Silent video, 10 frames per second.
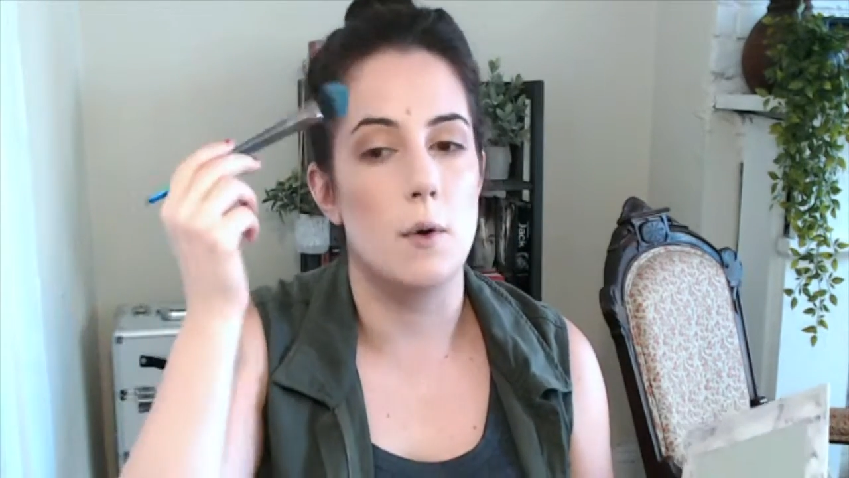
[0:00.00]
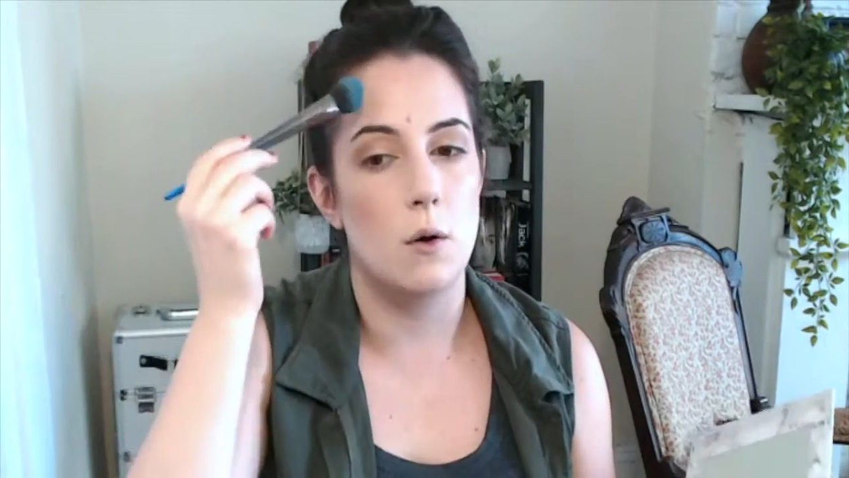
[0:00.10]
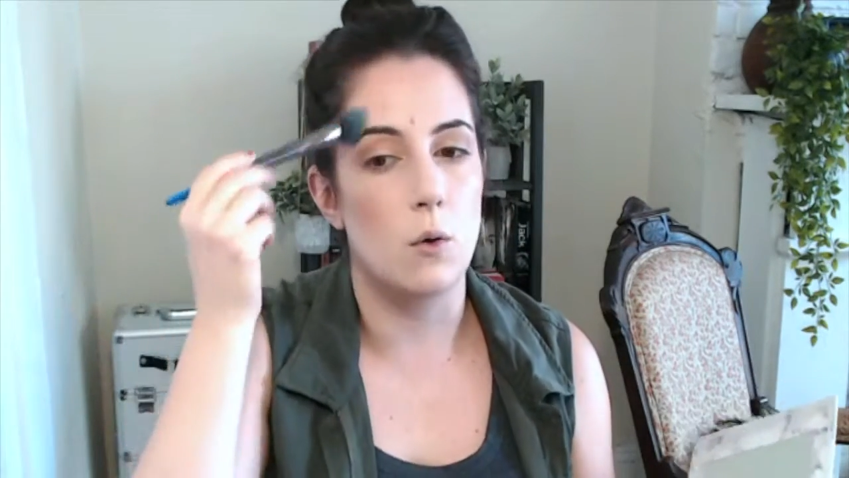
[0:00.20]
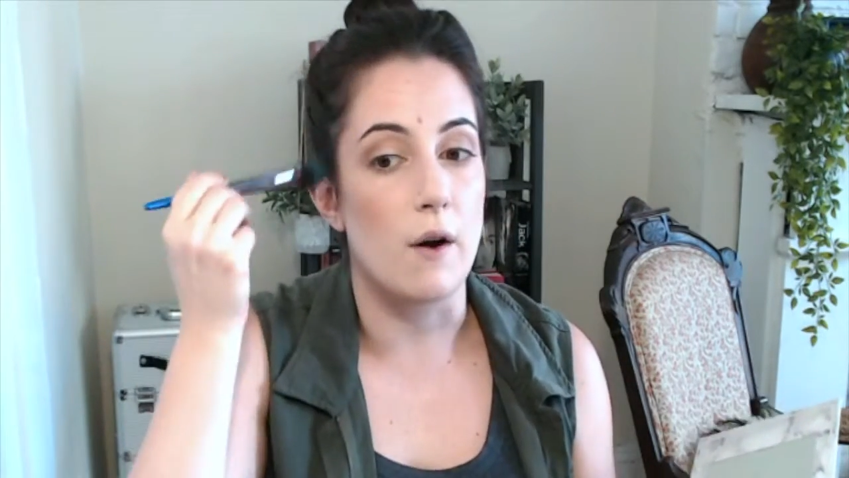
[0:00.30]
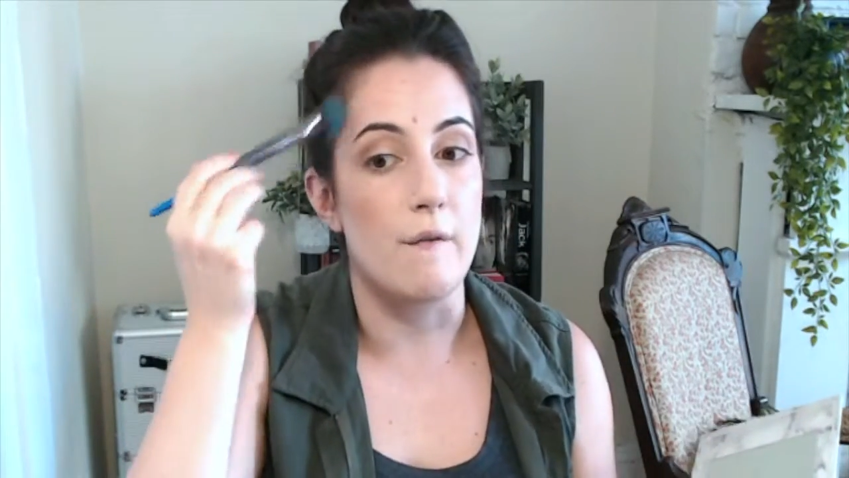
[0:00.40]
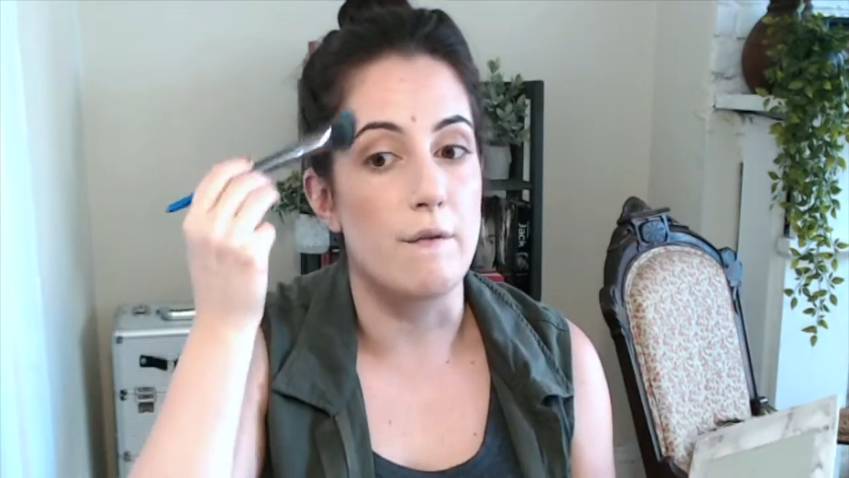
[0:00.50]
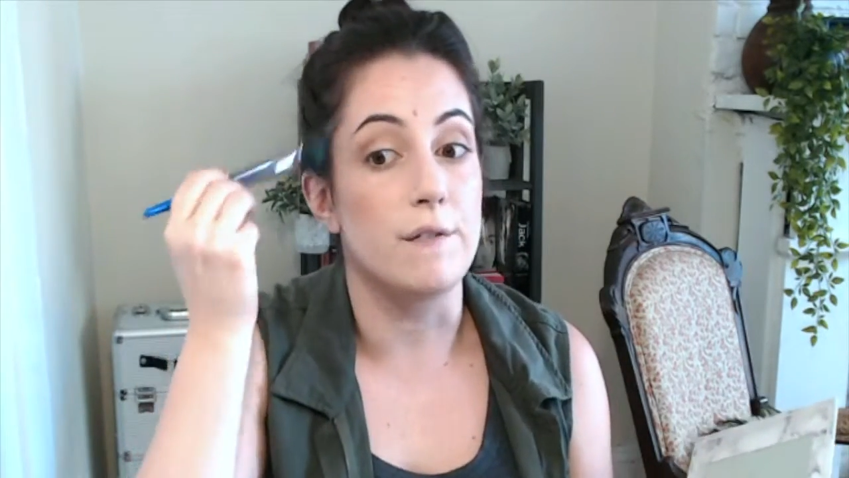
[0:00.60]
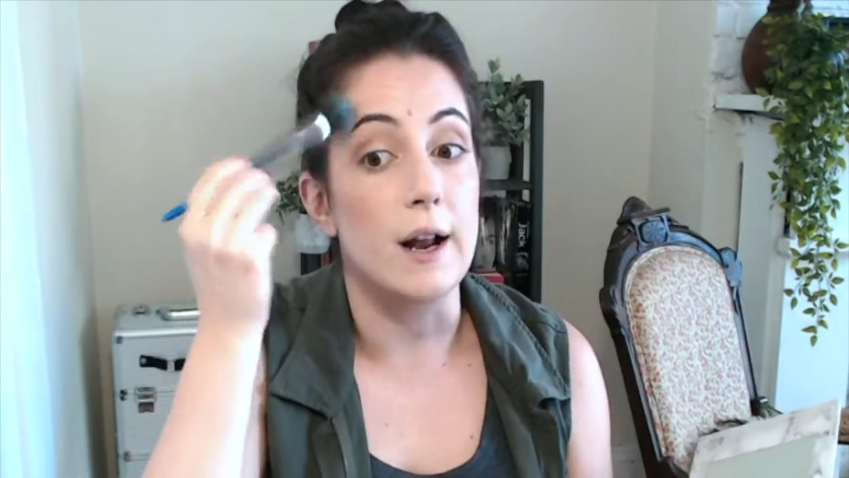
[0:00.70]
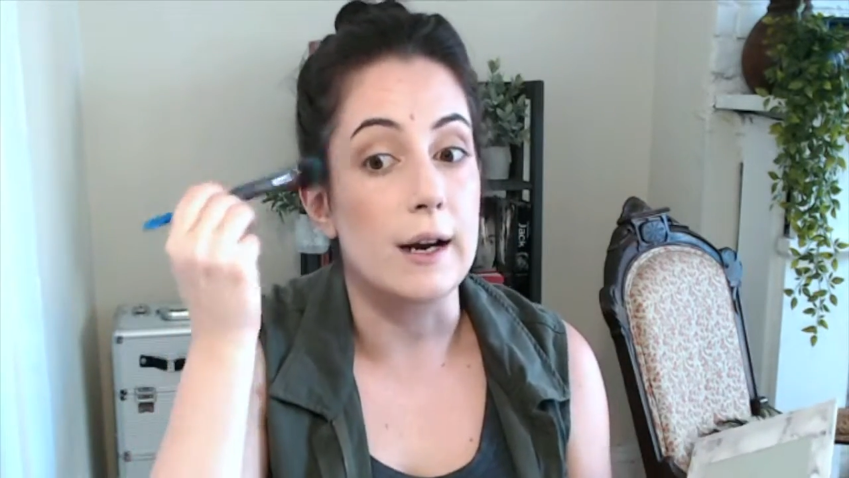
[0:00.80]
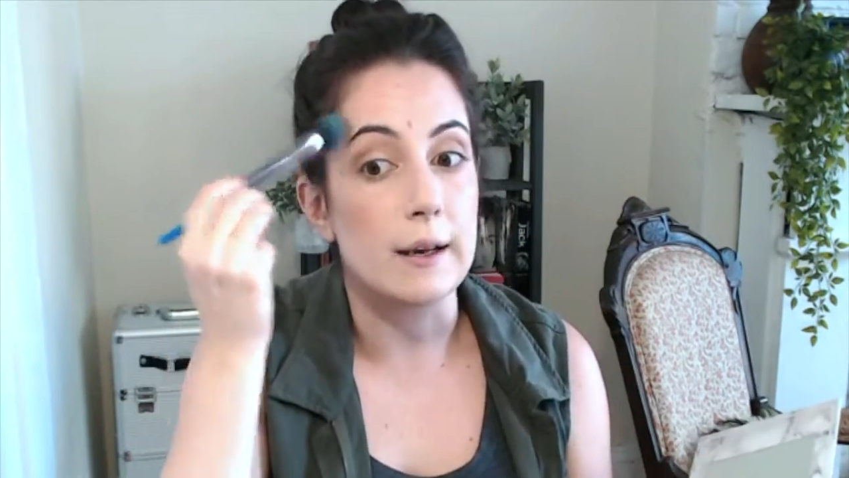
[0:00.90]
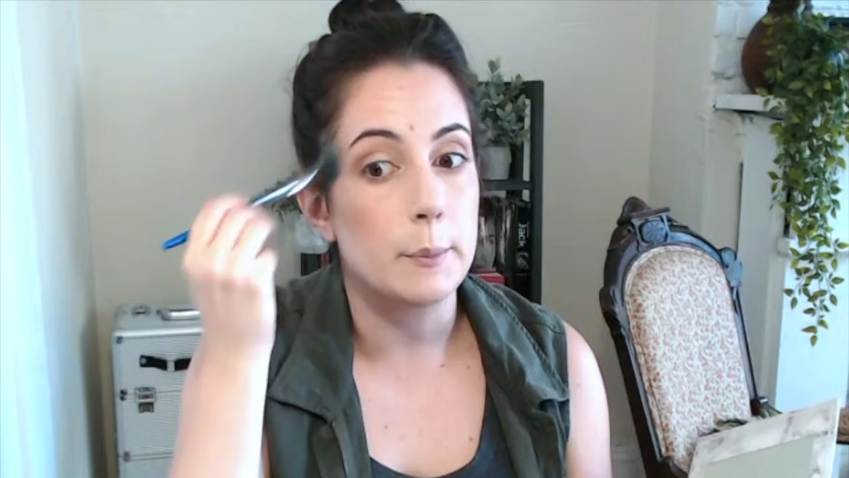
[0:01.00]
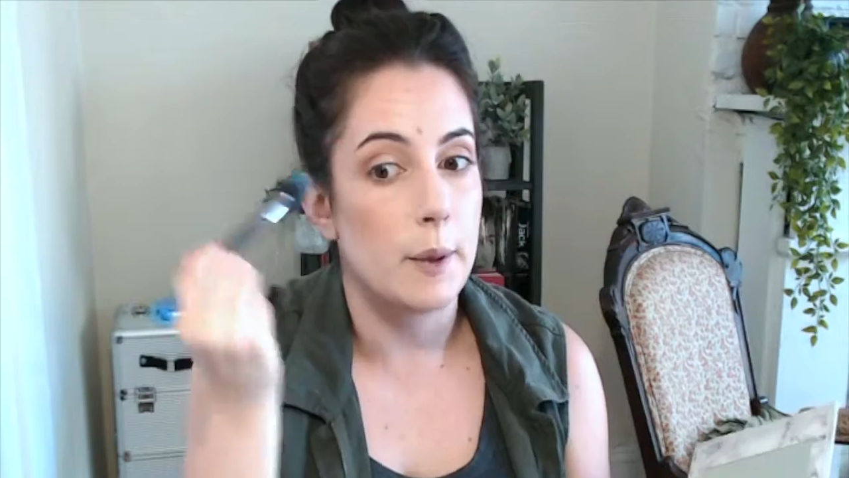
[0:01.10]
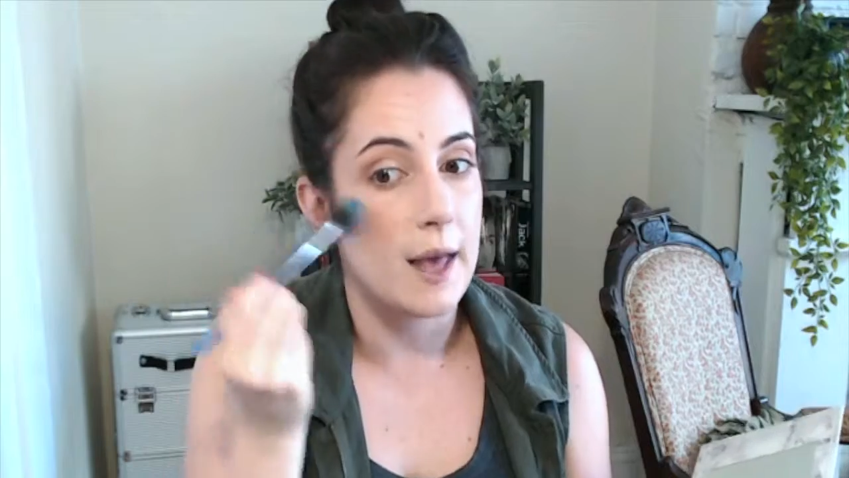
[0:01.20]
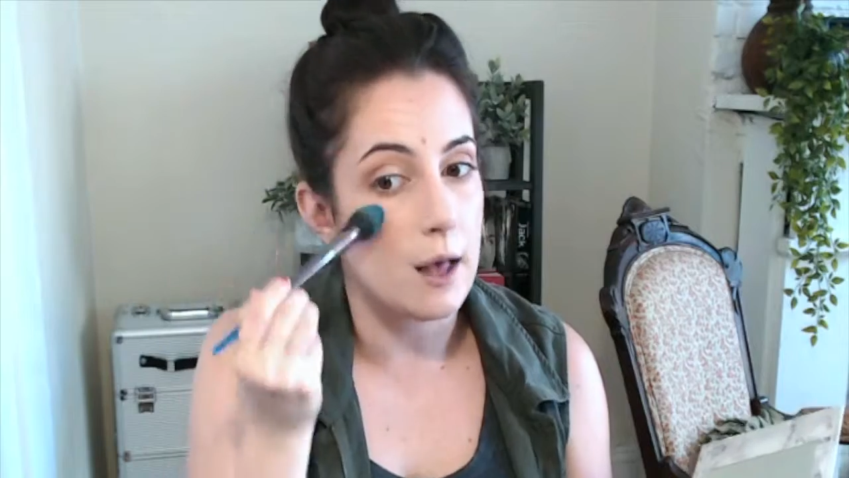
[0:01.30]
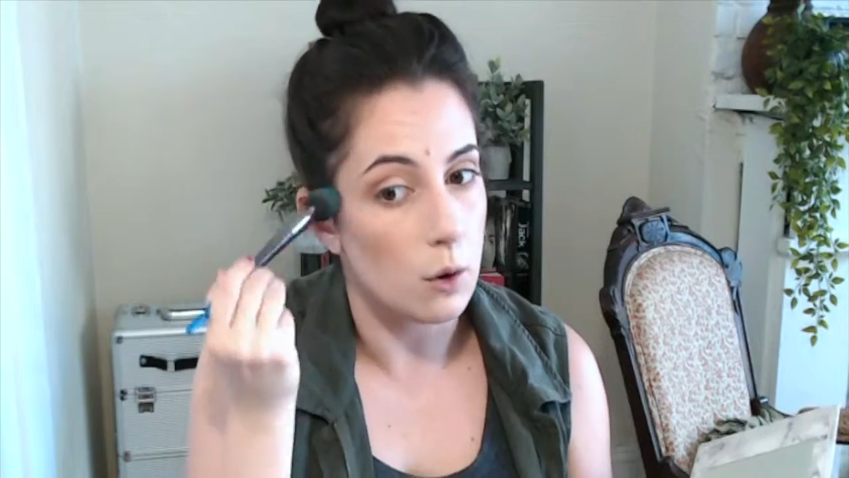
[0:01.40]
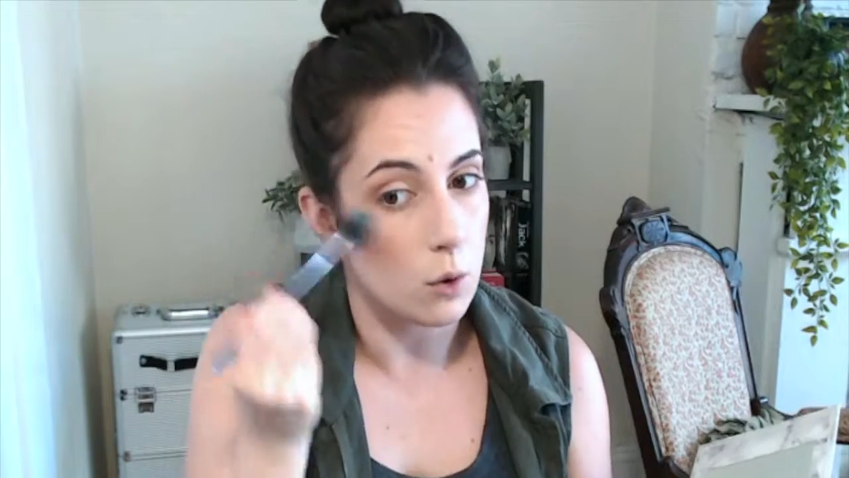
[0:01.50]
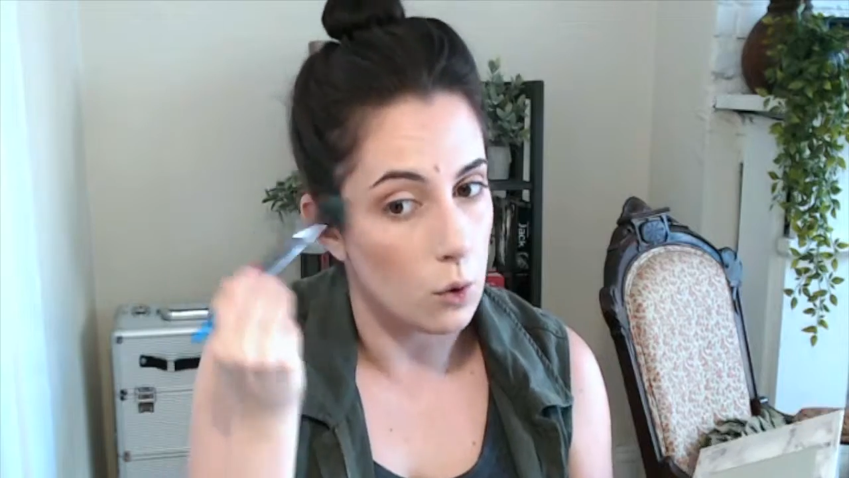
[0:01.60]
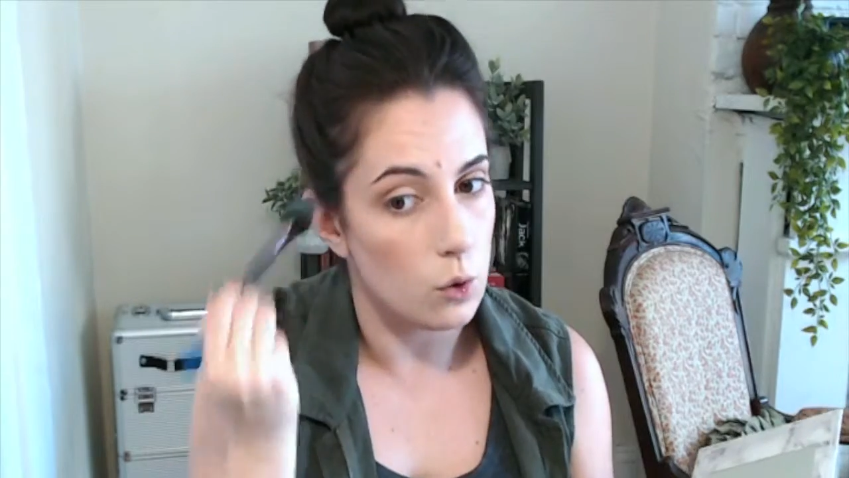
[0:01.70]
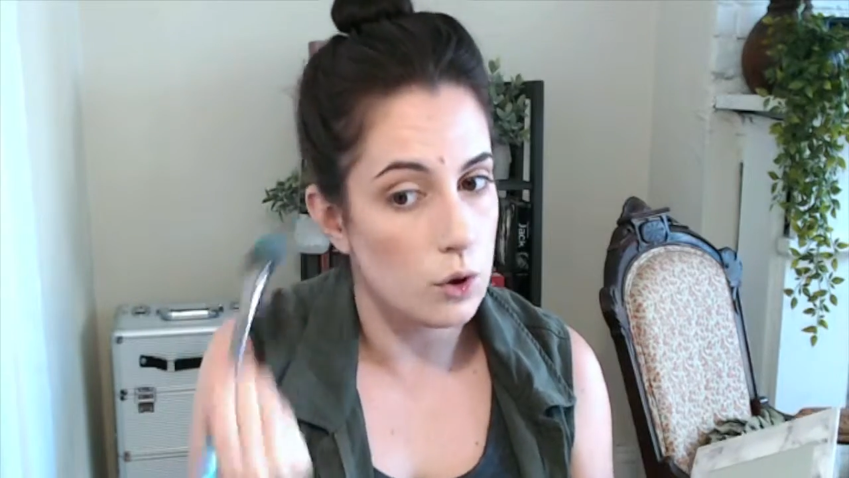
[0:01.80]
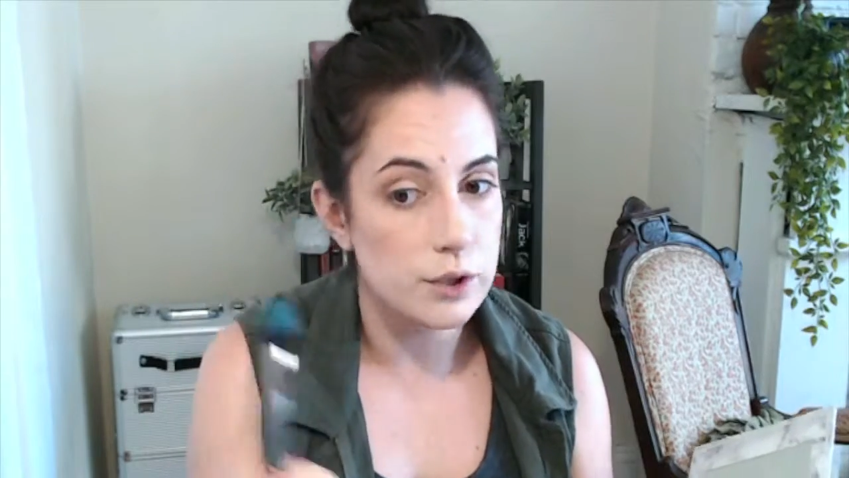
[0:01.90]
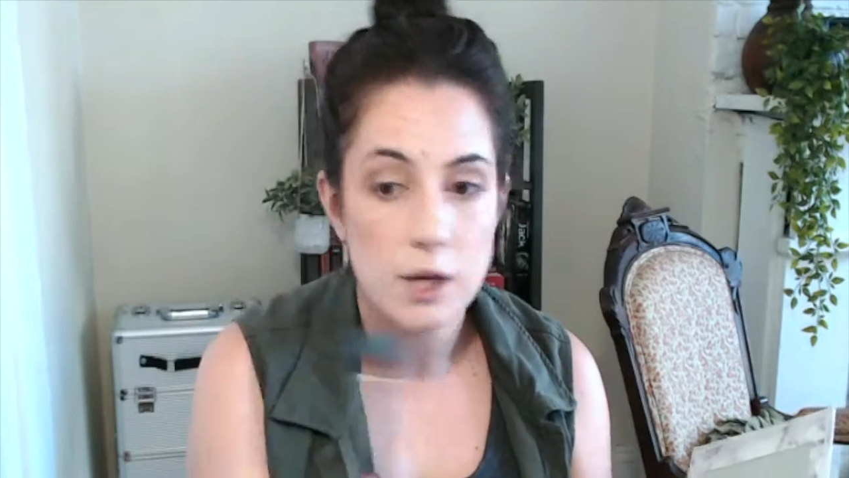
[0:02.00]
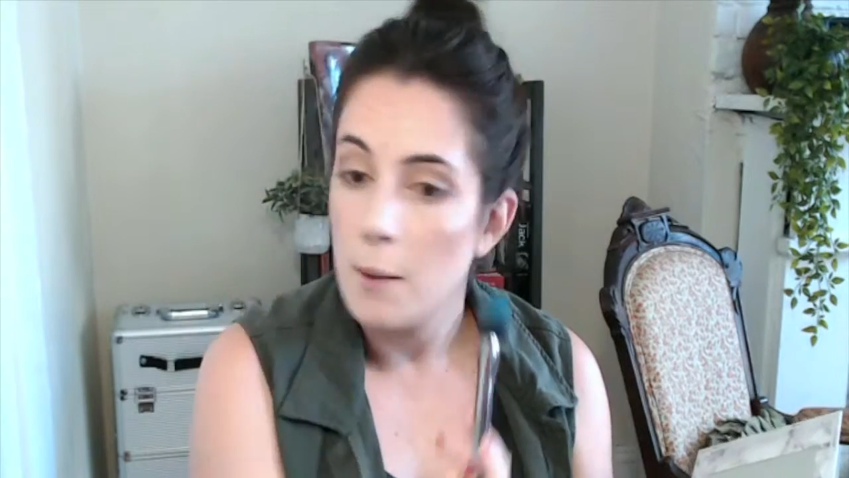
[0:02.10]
or a very pale gold.